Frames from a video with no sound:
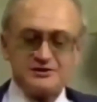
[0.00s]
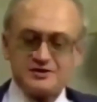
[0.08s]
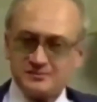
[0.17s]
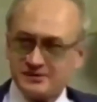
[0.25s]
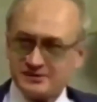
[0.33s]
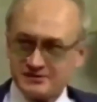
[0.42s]
is
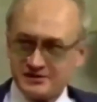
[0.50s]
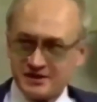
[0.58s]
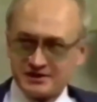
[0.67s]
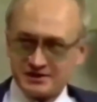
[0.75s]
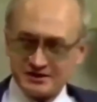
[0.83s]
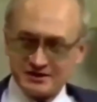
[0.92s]

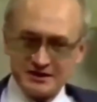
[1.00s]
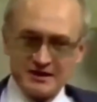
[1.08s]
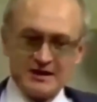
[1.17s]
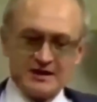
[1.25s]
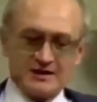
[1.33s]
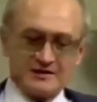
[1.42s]
destabilization.
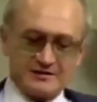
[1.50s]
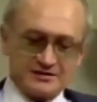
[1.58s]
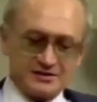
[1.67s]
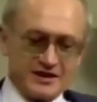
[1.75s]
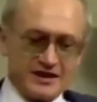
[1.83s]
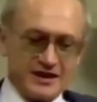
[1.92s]

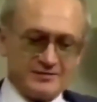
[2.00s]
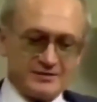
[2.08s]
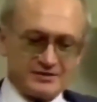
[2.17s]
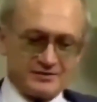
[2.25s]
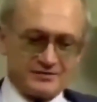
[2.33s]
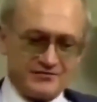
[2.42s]
This
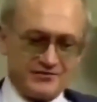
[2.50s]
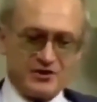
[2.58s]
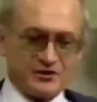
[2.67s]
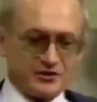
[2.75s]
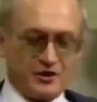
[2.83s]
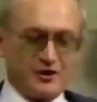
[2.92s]
time,
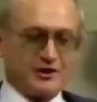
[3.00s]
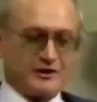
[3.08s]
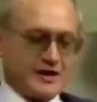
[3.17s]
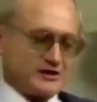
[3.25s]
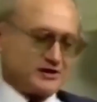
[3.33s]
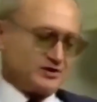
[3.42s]

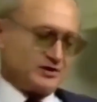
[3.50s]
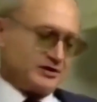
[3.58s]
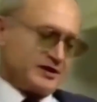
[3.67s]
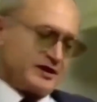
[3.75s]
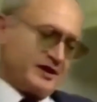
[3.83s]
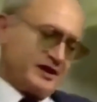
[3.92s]
subverter does
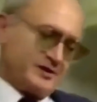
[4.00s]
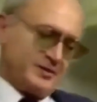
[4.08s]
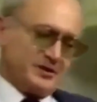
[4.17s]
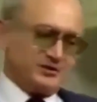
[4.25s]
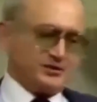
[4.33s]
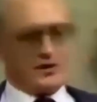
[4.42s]
not care
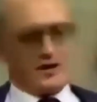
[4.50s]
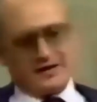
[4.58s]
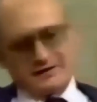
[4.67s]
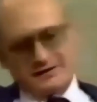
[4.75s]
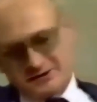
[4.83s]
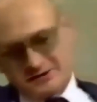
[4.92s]
about
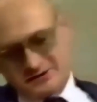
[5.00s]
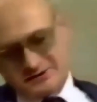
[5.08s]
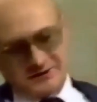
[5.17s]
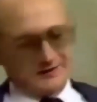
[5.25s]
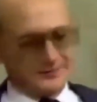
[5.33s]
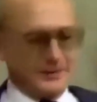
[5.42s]
your
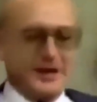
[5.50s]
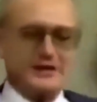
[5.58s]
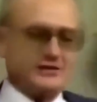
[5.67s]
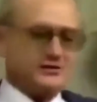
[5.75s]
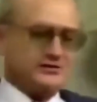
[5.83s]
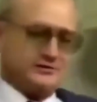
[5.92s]
ideas and the
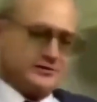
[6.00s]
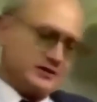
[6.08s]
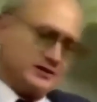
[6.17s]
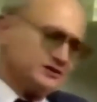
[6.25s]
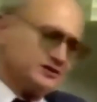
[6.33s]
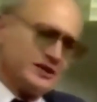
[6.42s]
patterns of
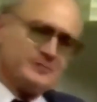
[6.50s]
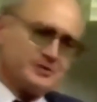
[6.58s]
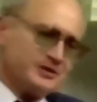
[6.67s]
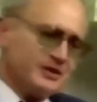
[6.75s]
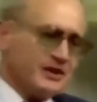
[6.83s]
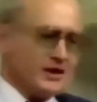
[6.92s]
your
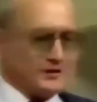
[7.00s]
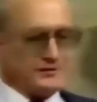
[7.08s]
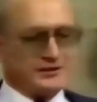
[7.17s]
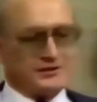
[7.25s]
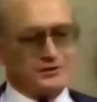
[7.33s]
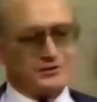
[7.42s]
consumption,
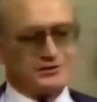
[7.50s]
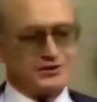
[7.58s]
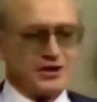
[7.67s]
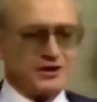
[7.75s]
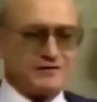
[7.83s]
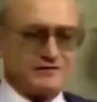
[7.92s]
whether you
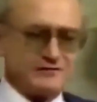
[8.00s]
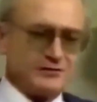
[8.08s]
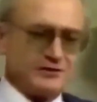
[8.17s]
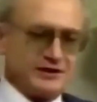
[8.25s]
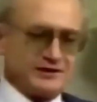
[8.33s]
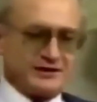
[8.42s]
eat junk
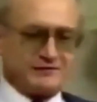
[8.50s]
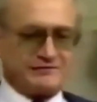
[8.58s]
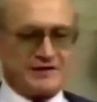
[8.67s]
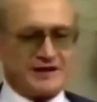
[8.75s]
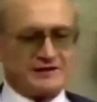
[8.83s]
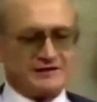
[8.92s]
food and
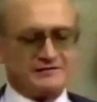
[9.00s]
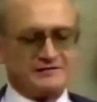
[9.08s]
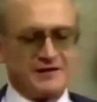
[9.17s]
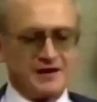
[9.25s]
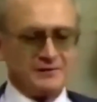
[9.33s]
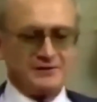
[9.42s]
get fat
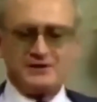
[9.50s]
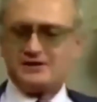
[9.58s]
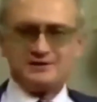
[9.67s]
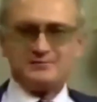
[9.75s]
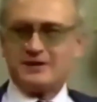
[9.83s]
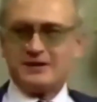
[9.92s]
and flabby,
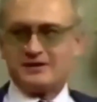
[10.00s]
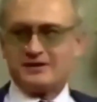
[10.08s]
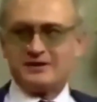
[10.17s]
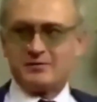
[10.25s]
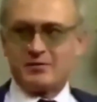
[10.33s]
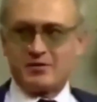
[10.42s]
doesn't
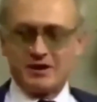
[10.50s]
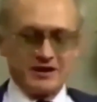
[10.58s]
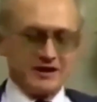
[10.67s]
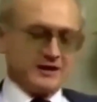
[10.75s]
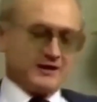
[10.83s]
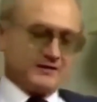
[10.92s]
matter anymore.
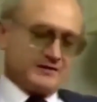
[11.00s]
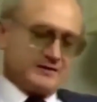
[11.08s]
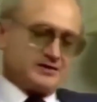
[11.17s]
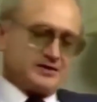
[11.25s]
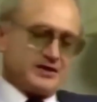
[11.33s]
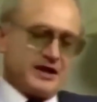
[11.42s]

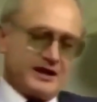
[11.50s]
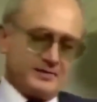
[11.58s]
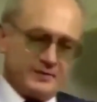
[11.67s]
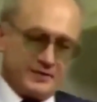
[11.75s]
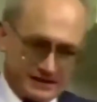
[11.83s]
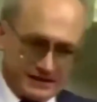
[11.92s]
This
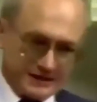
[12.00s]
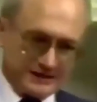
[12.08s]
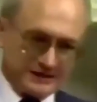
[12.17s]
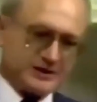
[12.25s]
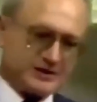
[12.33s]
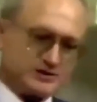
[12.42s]
time,
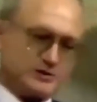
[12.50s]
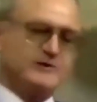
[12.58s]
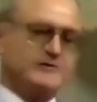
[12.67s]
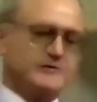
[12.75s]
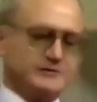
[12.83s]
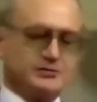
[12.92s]
and it takes
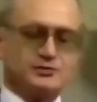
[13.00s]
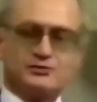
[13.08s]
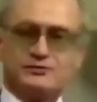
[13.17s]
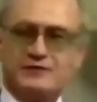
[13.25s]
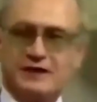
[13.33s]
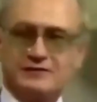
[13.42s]
only from
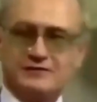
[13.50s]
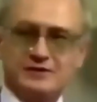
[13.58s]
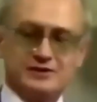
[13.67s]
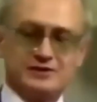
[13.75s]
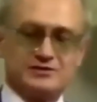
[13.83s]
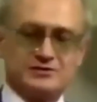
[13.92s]
two to
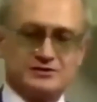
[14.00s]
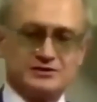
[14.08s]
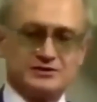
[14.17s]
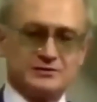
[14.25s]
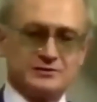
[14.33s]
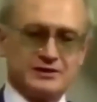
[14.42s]
five years to
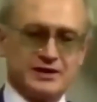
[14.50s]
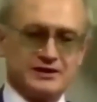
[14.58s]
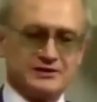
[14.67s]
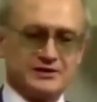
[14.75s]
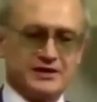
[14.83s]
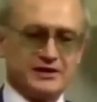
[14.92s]

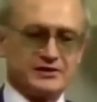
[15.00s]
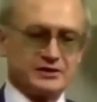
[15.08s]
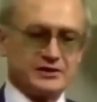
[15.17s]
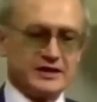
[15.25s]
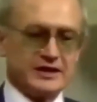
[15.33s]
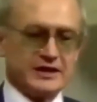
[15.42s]
destabilize a
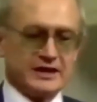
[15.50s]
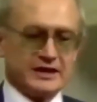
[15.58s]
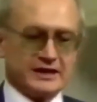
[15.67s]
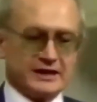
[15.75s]
nation,